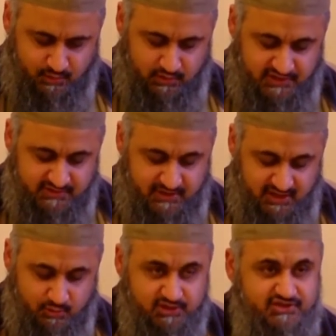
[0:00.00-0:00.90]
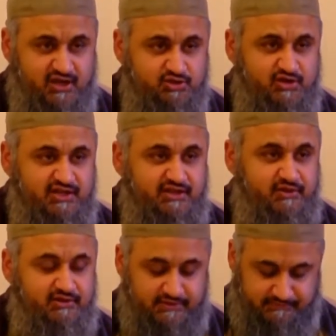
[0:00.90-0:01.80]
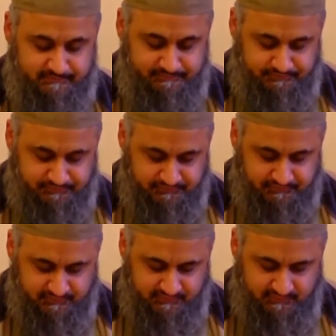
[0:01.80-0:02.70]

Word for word: this make you watch Star Trek now then? Oh,